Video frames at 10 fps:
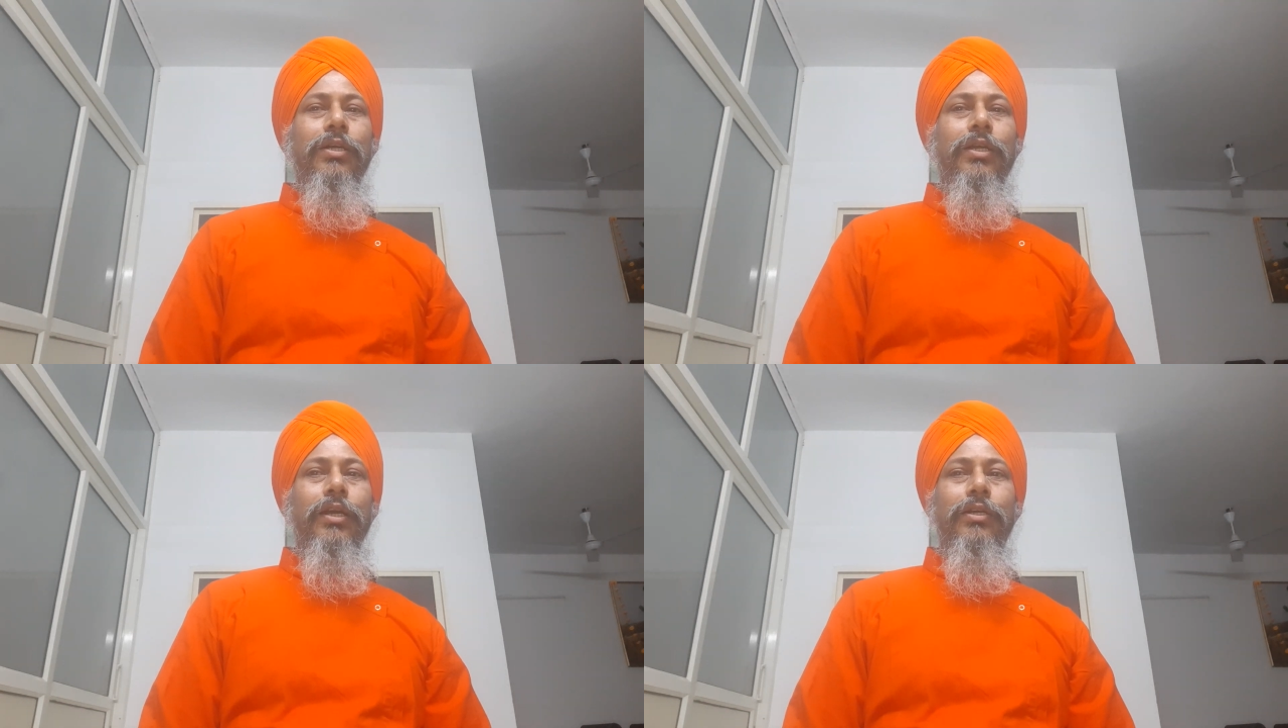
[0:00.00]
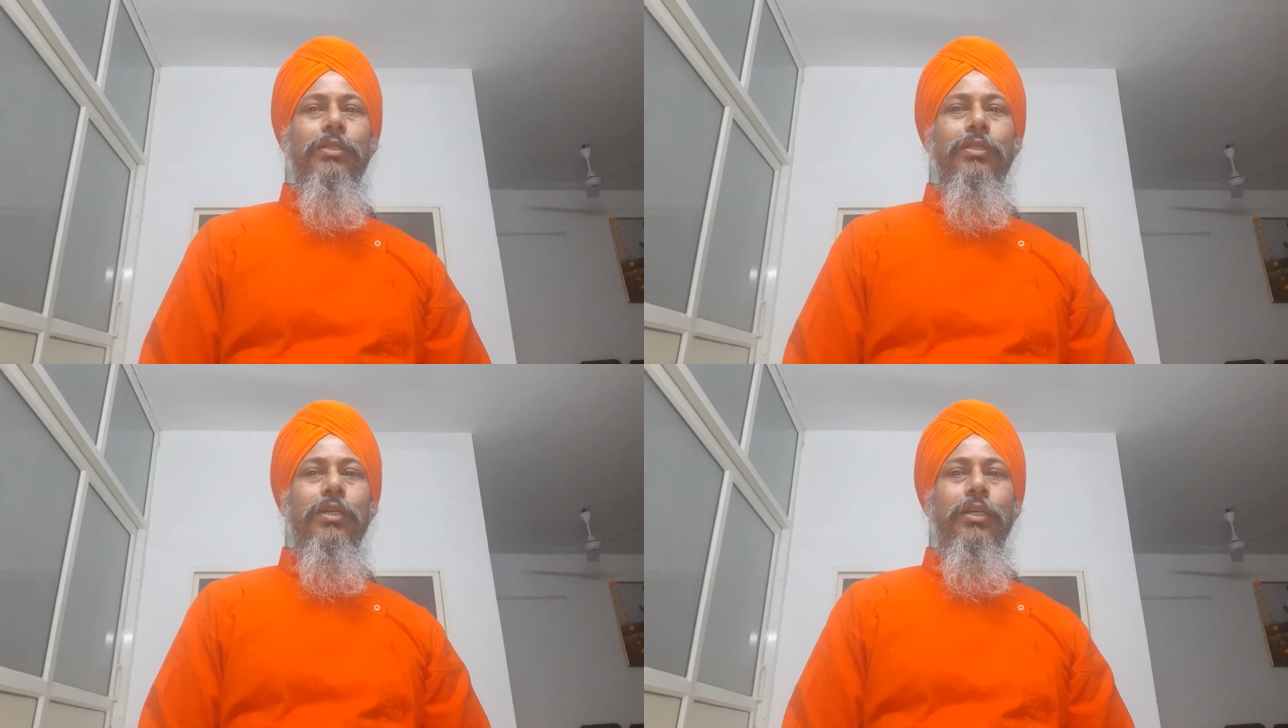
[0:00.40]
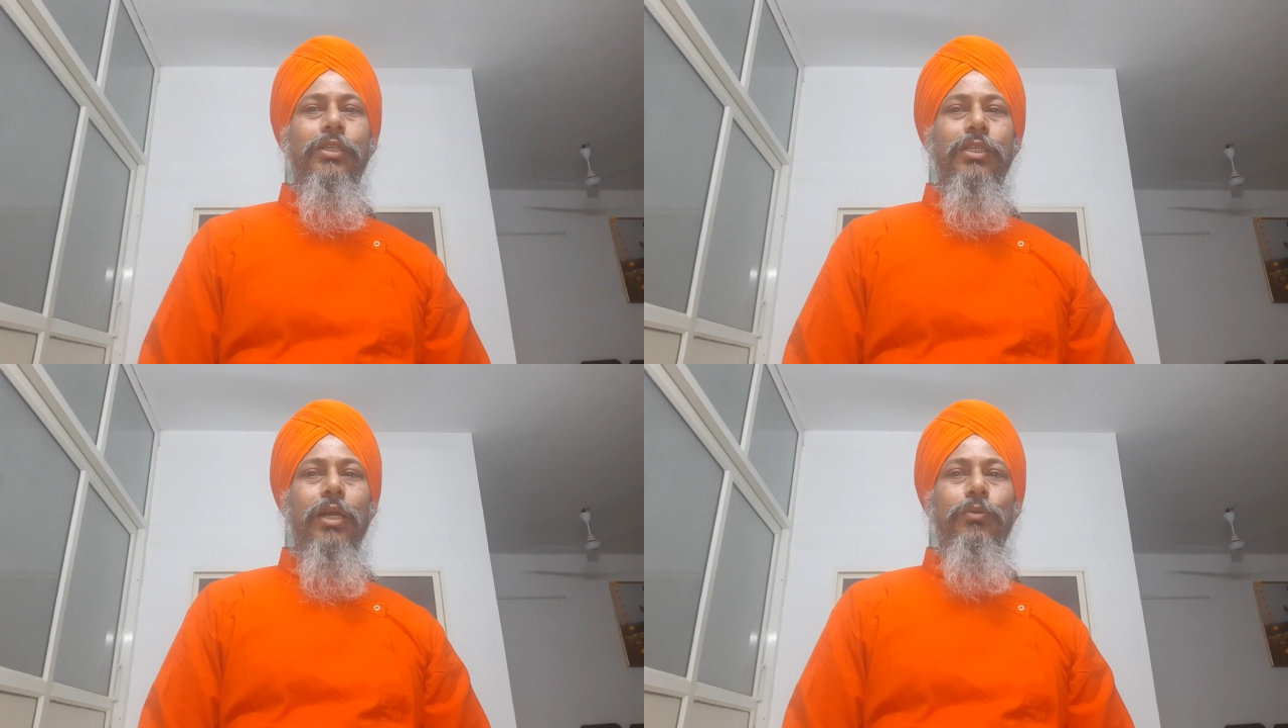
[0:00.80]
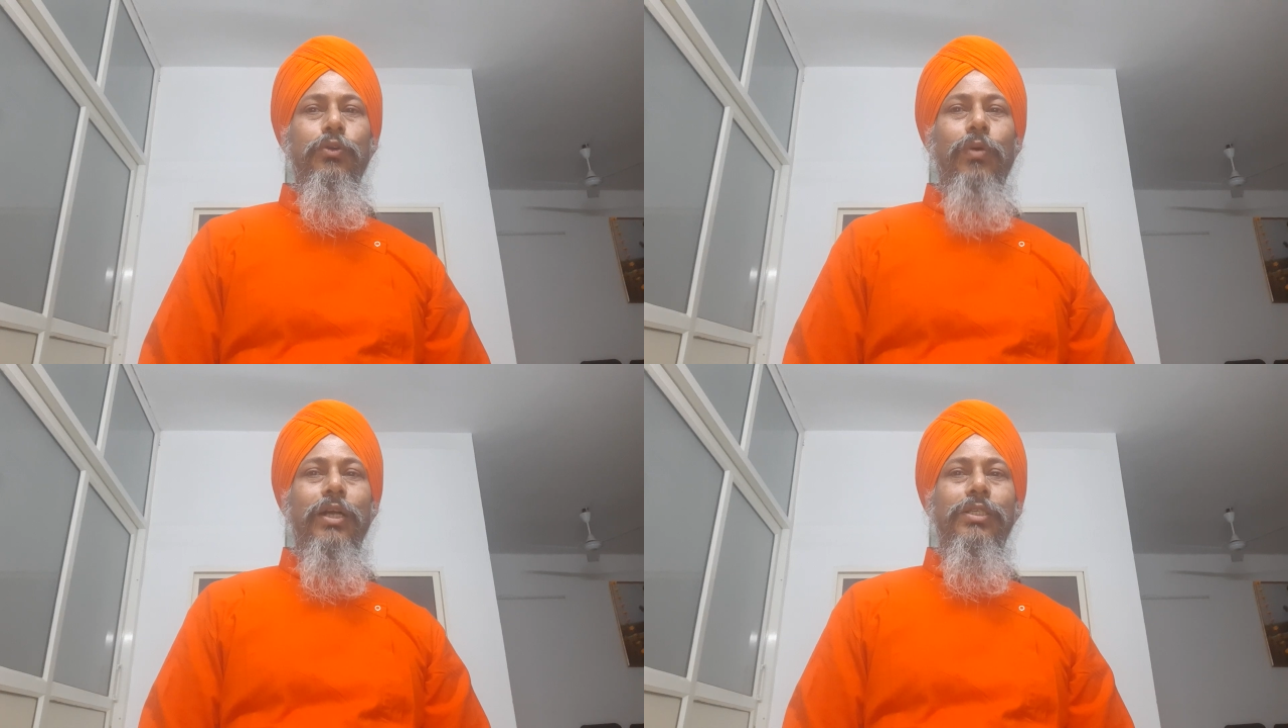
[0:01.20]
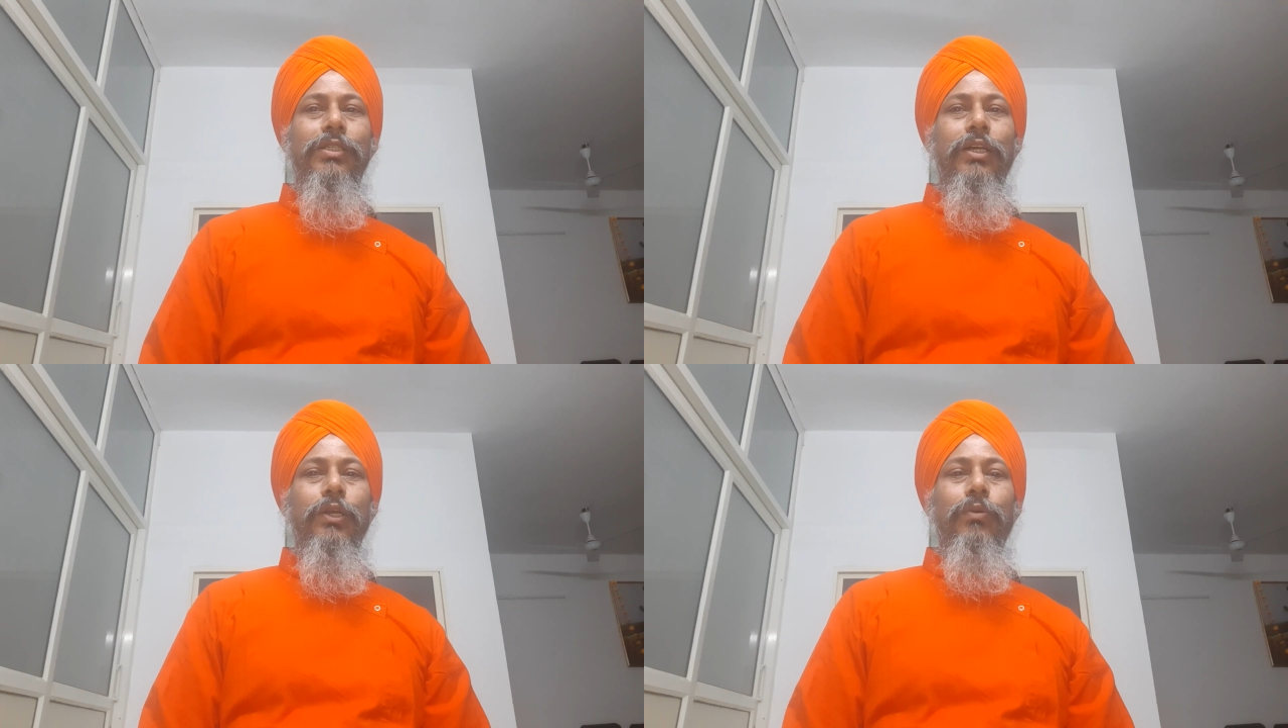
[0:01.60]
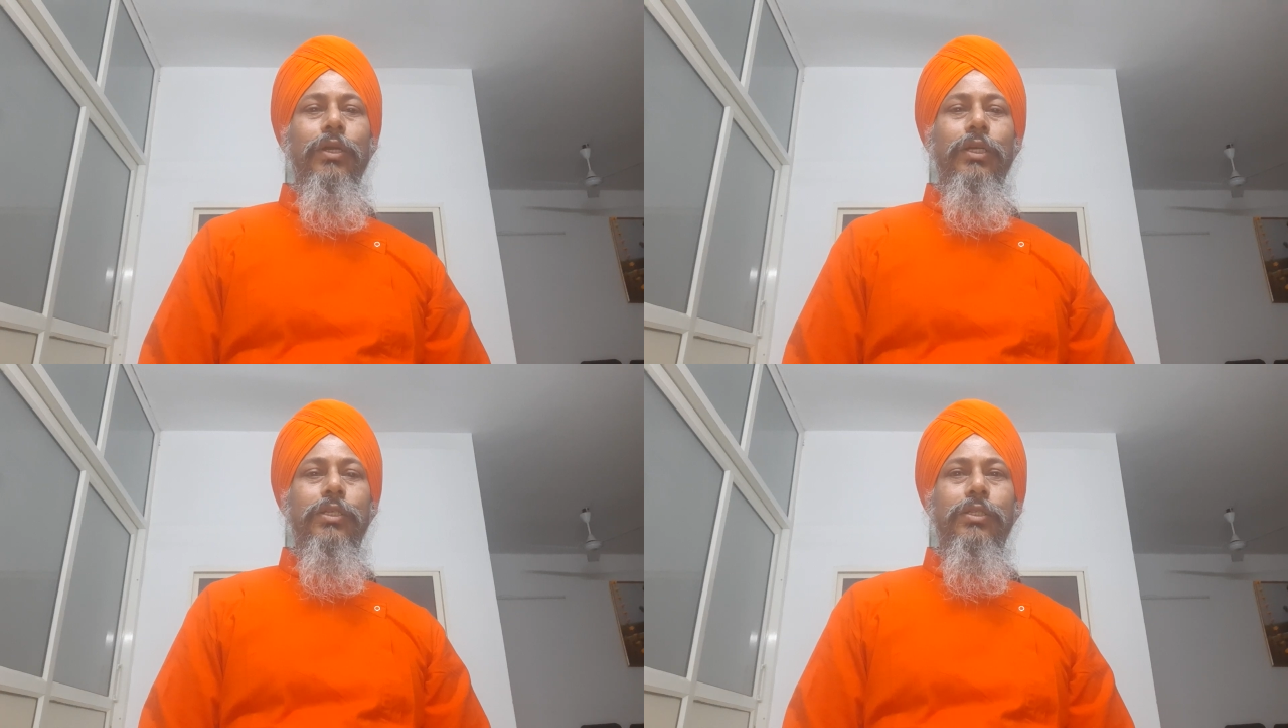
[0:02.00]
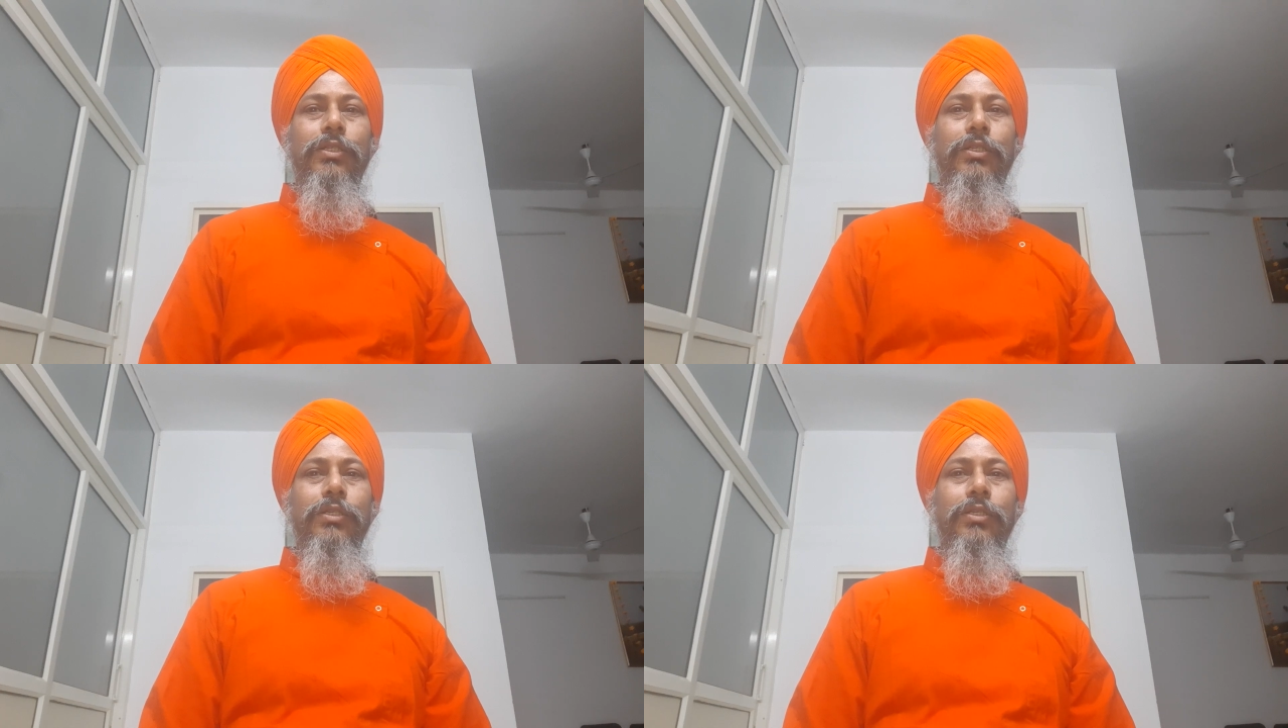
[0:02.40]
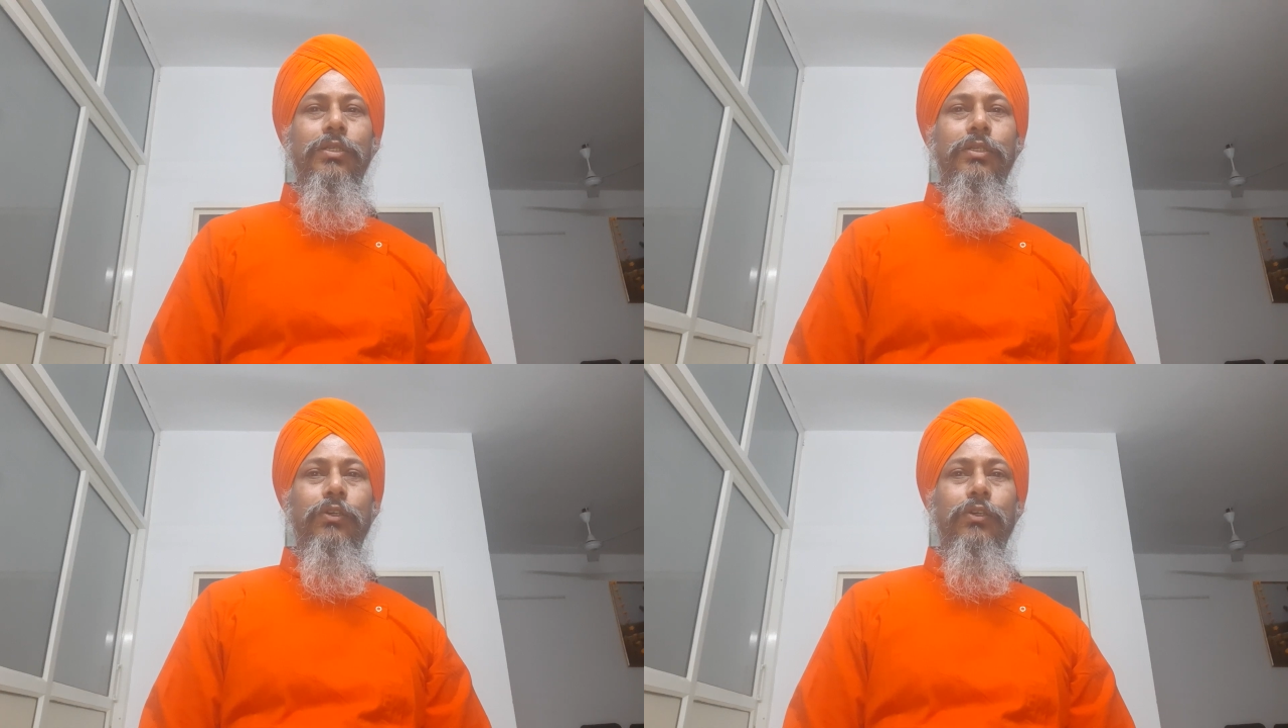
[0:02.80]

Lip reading: tends itself towards the nucleus